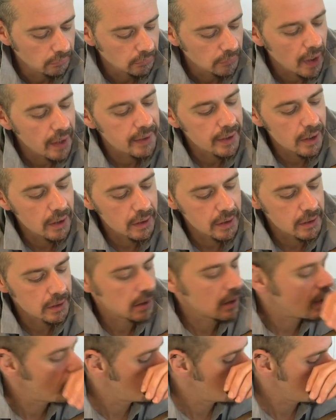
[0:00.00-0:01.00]
I think I'll eat the
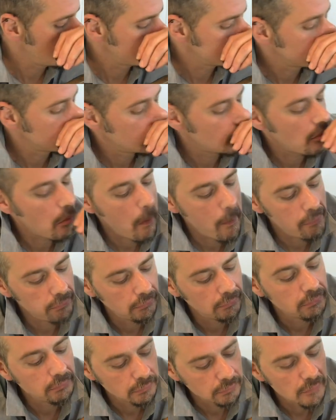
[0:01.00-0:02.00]
cranberries and then
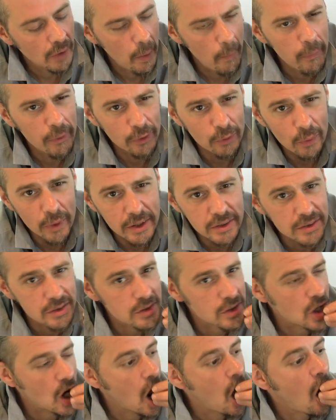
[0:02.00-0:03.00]
put the raisins in.